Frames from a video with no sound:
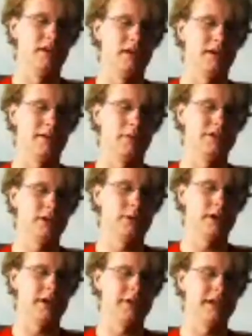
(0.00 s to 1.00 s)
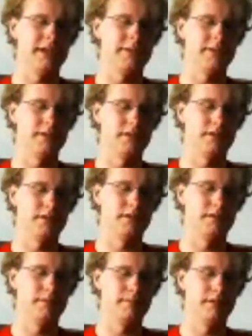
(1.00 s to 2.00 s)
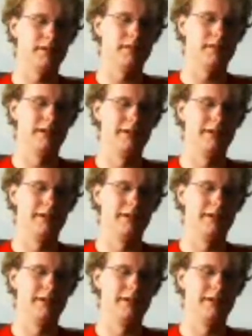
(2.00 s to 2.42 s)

Okay, what's going no. on? Dave? No, I'm